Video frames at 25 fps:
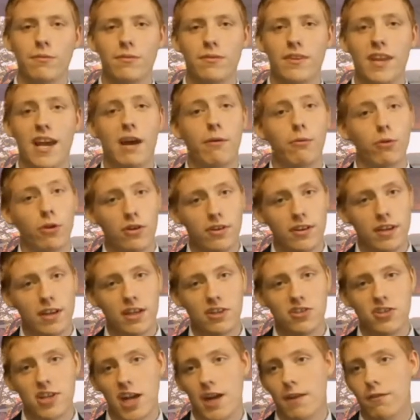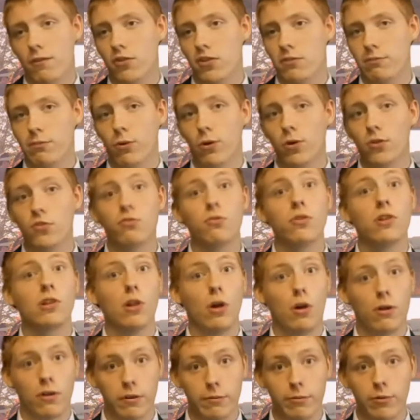Now we're going to get a check on our sports with
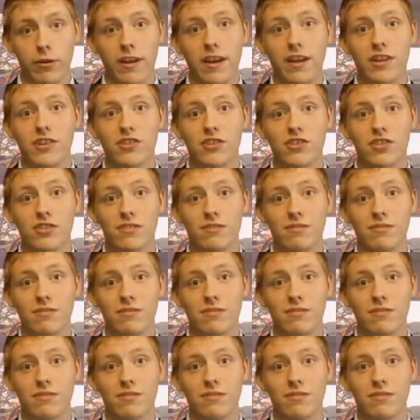Laurie Branch.